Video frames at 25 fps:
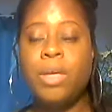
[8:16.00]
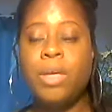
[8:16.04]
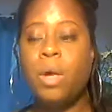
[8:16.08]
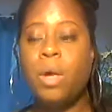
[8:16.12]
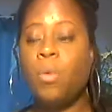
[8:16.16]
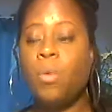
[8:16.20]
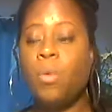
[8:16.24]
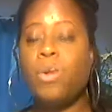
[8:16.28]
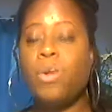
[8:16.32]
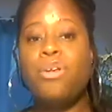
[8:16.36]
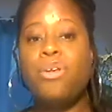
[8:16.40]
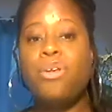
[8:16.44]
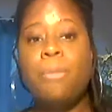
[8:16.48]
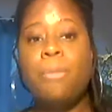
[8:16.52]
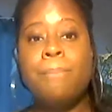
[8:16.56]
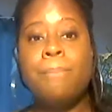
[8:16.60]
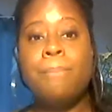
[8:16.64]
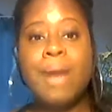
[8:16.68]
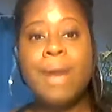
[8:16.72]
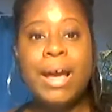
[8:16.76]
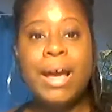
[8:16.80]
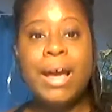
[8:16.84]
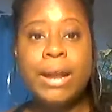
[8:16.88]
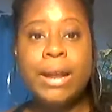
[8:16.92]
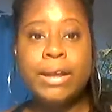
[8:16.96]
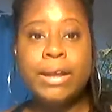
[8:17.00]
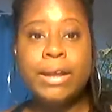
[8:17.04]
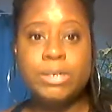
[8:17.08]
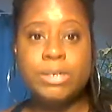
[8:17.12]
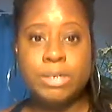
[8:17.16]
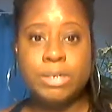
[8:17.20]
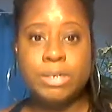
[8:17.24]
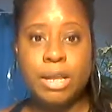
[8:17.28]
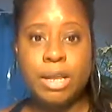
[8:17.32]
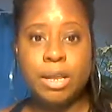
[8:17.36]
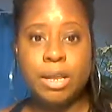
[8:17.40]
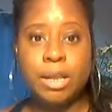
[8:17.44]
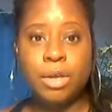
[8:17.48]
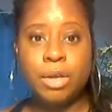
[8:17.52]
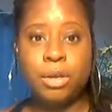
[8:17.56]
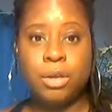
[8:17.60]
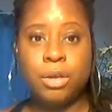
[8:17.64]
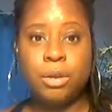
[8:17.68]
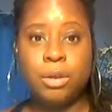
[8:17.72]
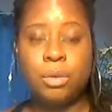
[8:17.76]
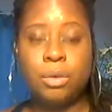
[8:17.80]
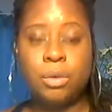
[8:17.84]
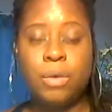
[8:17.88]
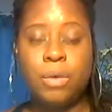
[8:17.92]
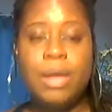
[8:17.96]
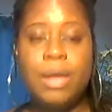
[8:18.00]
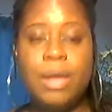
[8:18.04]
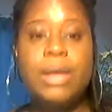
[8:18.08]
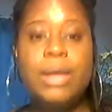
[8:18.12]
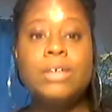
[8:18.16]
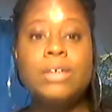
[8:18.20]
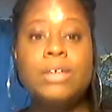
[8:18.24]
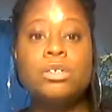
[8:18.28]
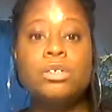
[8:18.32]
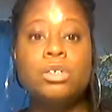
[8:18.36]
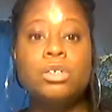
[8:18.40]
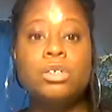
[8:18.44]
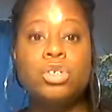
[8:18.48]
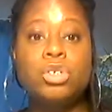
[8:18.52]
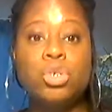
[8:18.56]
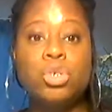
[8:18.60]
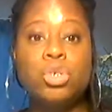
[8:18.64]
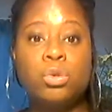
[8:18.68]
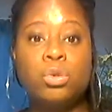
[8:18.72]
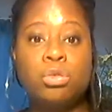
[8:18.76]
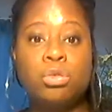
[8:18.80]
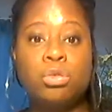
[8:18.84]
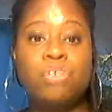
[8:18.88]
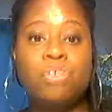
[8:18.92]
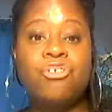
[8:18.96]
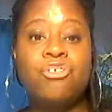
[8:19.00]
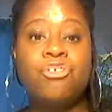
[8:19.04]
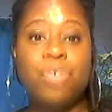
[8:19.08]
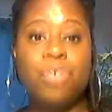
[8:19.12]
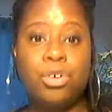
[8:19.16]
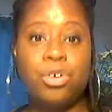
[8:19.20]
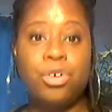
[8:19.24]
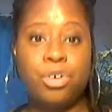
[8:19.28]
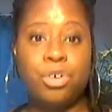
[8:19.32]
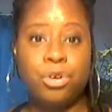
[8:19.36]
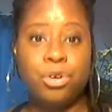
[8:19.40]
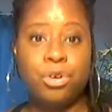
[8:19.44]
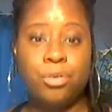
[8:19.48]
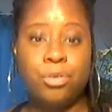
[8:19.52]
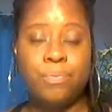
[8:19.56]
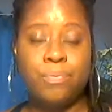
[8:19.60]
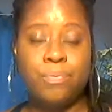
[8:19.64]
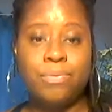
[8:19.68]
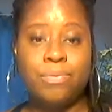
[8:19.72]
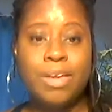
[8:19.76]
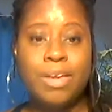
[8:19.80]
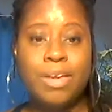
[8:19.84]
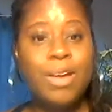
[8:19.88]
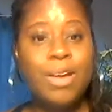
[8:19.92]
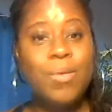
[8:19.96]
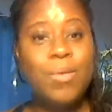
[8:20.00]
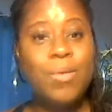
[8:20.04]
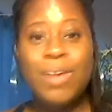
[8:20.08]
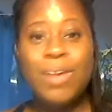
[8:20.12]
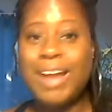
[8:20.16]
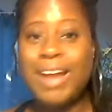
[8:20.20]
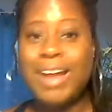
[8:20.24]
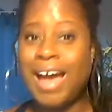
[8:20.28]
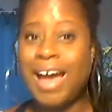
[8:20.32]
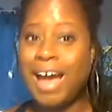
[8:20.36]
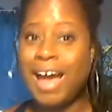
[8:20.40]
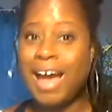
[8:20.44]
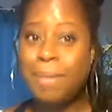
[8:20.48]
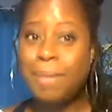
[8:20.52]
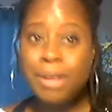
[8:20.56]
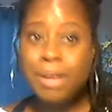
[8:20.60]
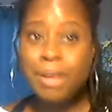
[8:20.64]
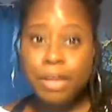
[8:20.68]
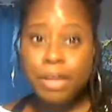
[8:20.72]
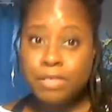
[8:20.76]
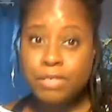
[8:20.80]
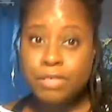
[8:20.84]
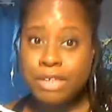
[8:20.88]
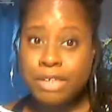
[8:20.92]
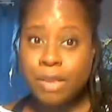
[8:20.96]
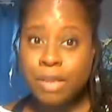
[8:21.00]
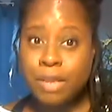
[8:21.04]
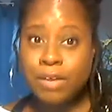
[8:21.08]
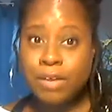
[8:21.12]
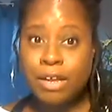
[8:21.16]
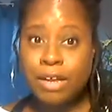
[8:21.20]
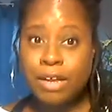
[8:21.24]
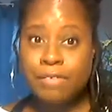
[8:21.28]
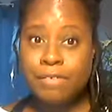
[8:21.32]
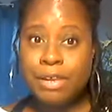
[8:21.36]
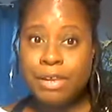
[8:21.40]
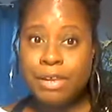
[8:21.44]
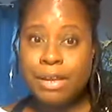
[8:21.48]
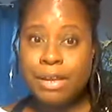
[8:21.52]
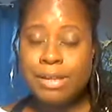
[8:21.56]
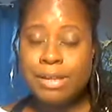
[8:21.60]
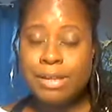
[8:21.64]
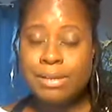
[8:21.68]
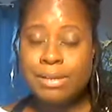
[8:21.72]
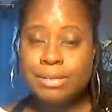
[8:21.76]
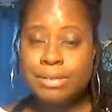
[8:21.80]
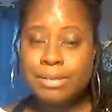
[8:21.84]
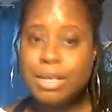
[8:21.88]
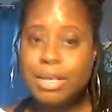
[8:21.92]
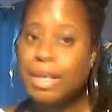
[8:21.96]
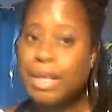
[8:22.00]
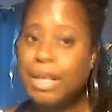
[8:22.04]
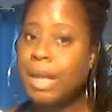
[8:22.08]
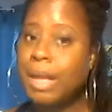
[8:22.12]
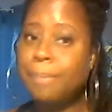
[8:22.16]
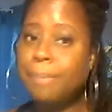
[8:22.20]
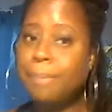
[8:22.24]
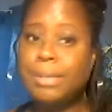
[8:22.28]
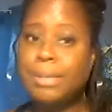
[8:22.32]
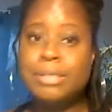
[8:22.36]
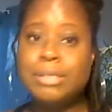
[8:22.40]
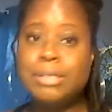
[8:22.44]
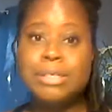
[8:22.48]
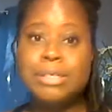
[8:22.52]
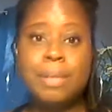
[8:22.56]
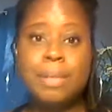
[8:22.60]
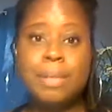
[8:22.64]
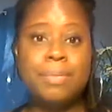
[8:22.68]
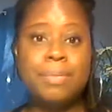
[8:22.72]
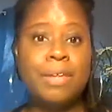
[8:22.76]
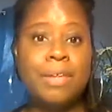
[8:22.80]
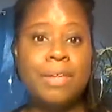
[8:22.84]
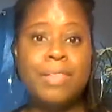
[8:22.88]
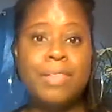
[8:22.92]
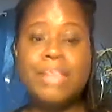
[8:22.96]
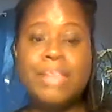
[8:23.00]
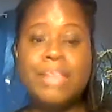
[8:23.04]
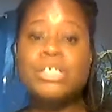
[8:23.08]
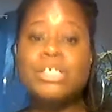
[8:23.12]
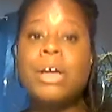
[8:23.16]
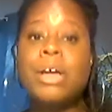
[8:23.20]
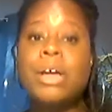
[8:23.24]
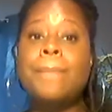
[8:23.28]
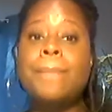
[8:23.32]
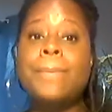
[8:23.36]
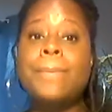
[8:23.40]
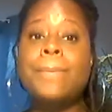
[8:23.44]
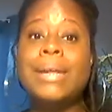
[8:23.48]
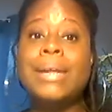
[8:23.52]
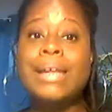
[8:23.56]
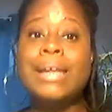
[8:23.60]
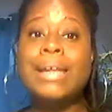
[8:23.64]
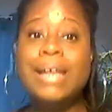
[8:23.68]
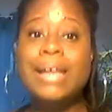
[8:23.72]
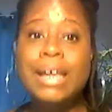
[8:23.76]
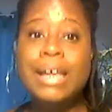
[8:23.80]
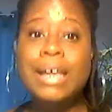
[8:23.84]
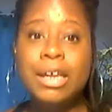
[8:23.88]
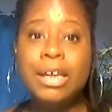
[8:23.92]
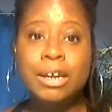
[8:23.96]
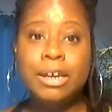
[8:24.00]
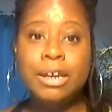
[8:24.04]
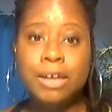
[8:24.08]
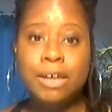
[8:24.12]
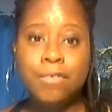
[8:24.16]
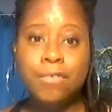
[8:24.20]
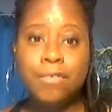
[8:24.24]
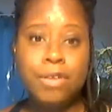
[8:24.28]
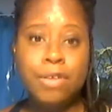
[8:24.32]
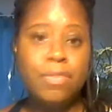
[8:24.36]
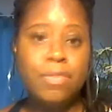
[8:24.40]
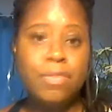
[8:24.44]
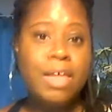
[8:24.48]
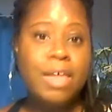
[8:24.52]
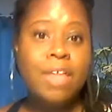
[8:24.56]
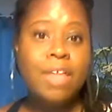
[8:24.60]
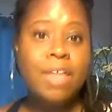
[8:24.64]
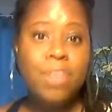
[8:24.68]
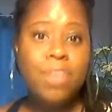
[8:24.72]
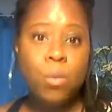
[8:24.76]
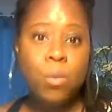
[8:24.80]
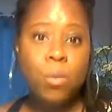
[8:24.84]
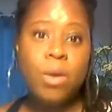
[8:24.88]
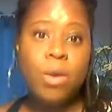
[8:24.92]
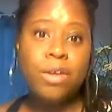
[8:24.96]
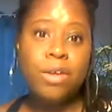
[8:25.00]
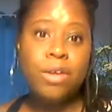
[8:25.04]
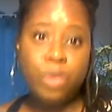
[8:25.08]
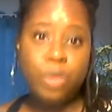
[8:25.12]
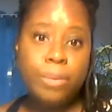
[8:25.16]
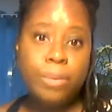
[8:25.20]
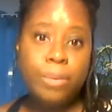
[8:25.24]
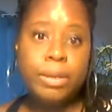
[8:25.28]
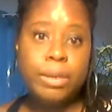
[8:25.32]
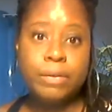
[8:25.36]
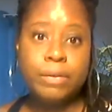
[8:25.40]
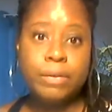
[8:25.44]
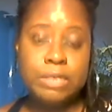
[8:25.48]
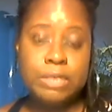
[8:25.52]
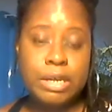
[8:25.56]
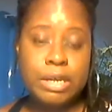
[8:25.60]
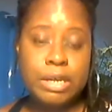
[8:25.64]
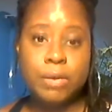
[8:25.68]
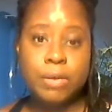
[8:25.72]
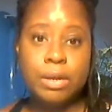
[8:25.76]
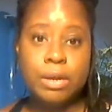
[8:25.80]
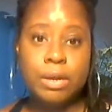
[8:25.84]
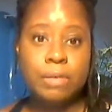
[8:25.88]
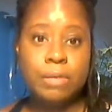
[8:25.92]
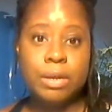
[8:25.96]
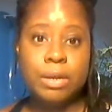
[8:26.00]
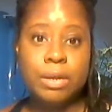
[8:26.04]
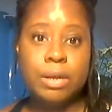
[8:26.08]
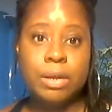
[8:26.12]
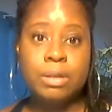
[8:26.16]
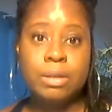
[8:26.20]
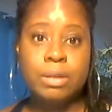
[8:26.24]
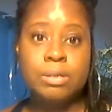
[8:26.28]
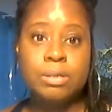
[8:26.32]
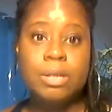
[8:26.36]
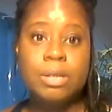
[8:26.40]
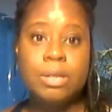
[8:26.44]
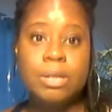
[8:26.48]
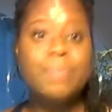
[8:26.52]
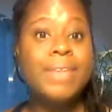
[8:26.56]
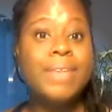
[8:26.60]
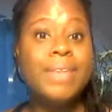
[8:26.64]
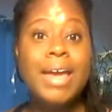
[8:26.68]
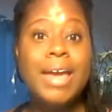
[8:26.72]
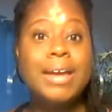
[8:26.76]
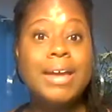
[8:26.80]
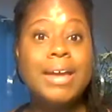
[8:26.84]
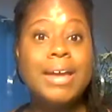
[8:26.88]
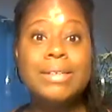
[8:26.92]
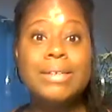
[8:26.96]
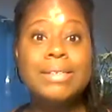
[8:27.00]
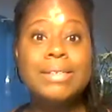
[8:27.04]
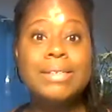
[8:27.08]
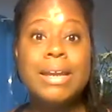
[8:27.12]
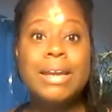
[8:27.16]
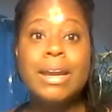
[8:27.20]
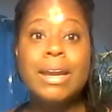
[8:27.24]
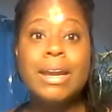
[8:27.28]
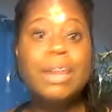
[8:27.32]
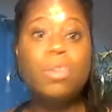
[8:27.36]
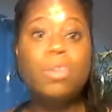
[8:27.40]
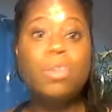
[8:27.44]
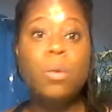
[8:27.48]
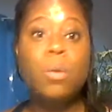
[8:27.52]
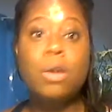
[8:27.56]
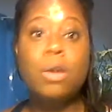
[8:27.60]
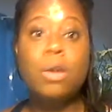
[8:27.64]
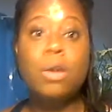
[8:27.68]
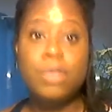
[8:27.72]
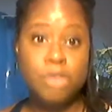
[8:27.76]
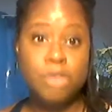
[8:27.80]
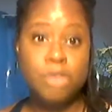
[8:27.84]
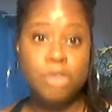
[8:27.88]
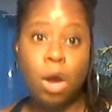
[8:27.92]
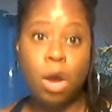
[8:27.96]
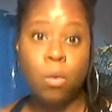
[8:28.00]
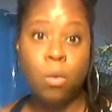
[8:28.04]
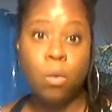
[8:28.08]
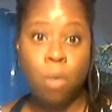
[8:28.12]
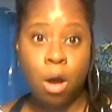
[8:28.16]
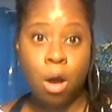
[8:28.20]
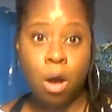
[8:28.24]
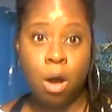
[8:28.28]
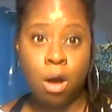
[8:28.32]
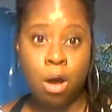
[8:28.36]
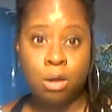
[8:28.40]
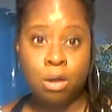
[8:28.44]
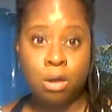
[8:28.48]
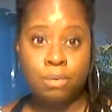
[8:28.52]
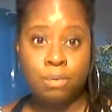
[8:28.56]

what your body is telling you, is the truth for you. What I believe sacred living is can be something that's completely different than what you believe sacred living is. And it's neither one of us are wrong.